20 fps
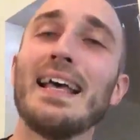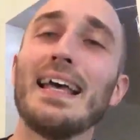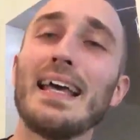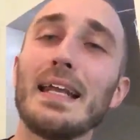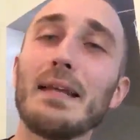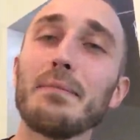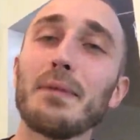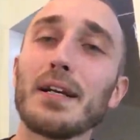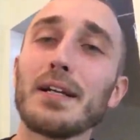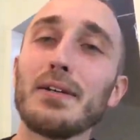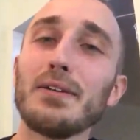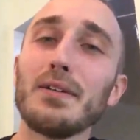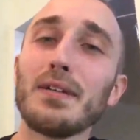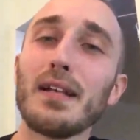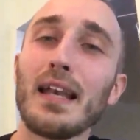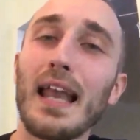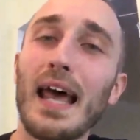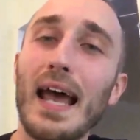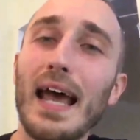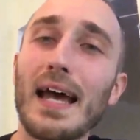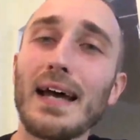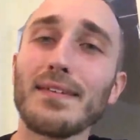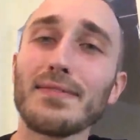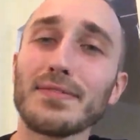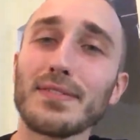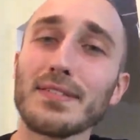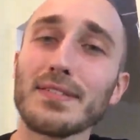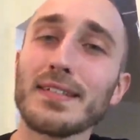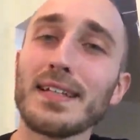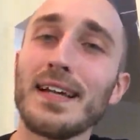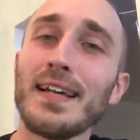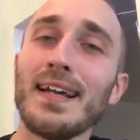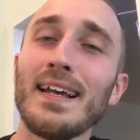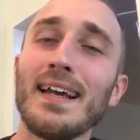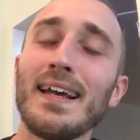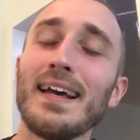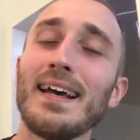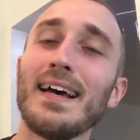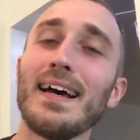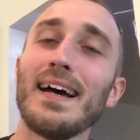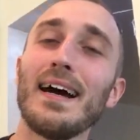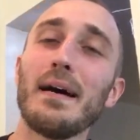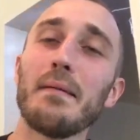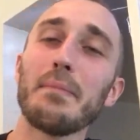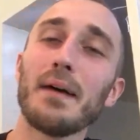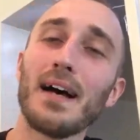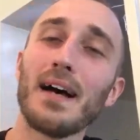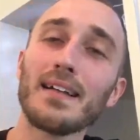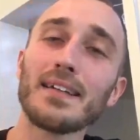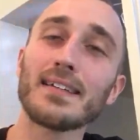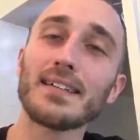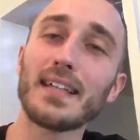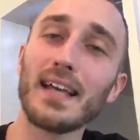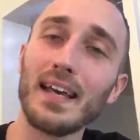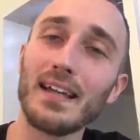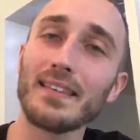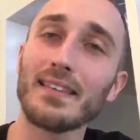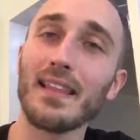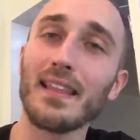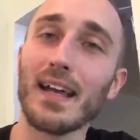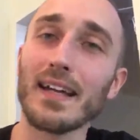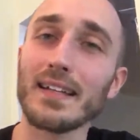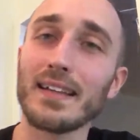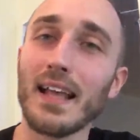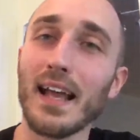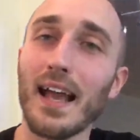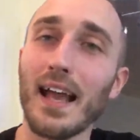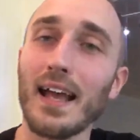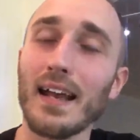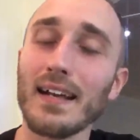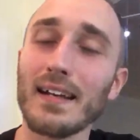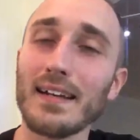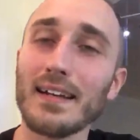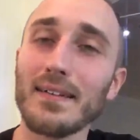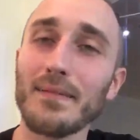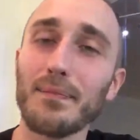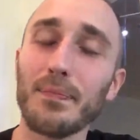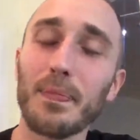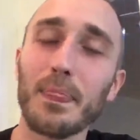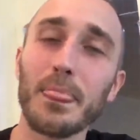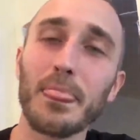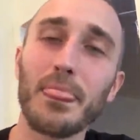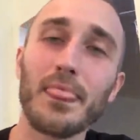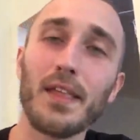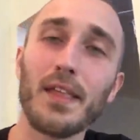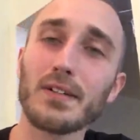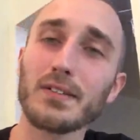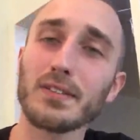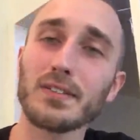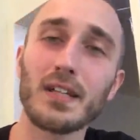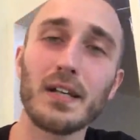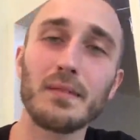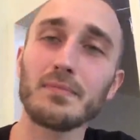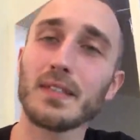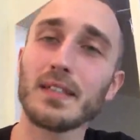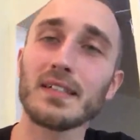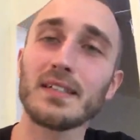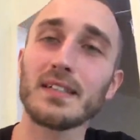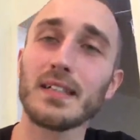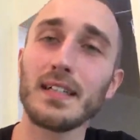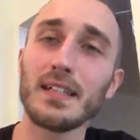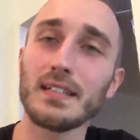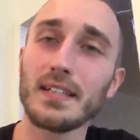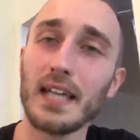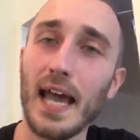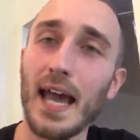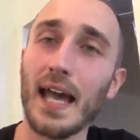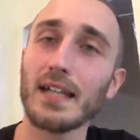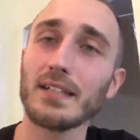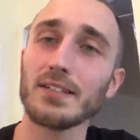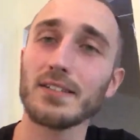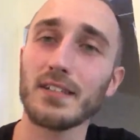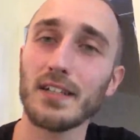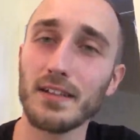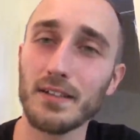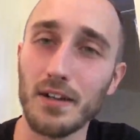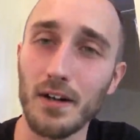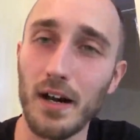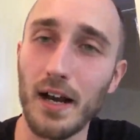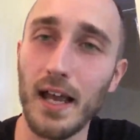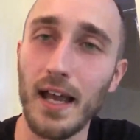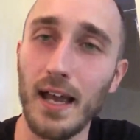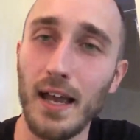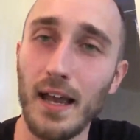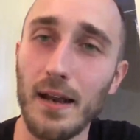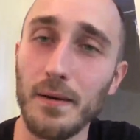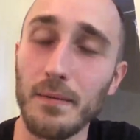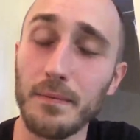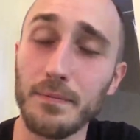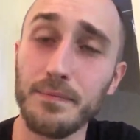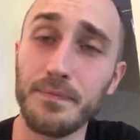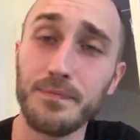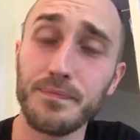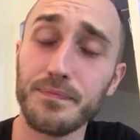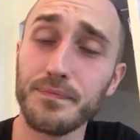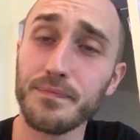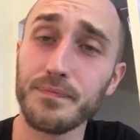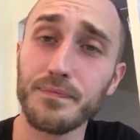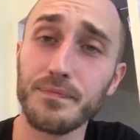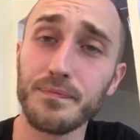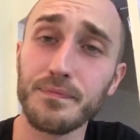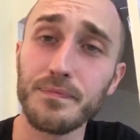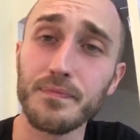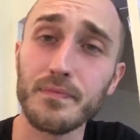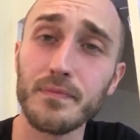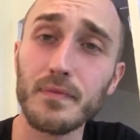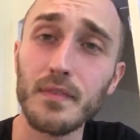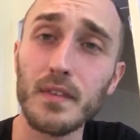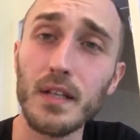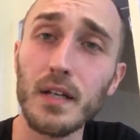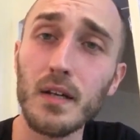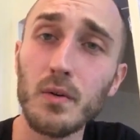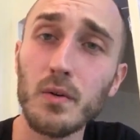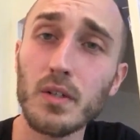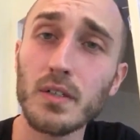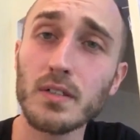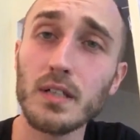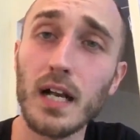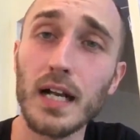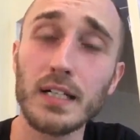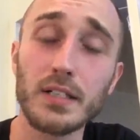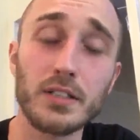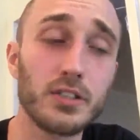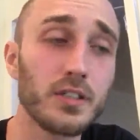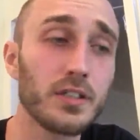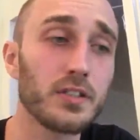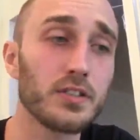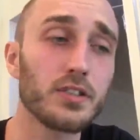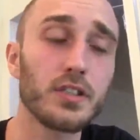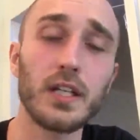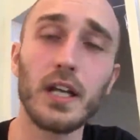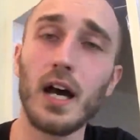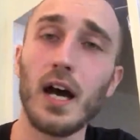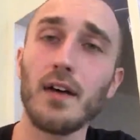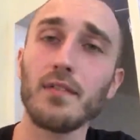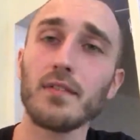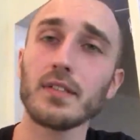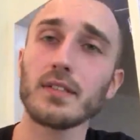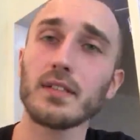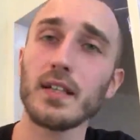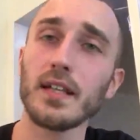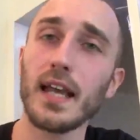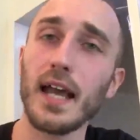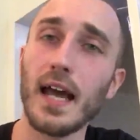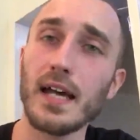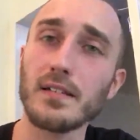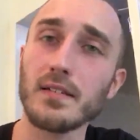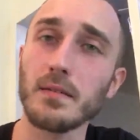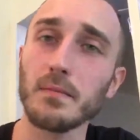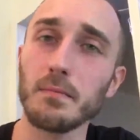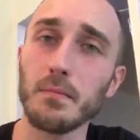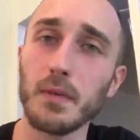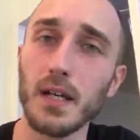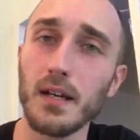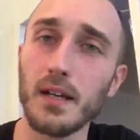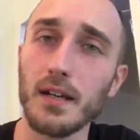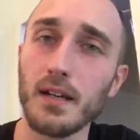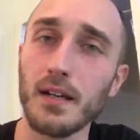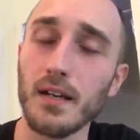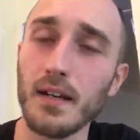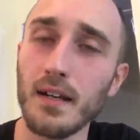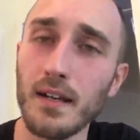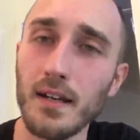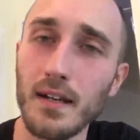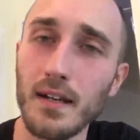Anybody who laughs about death like that, there's something detached in their head, where it's like she obviously hasn't been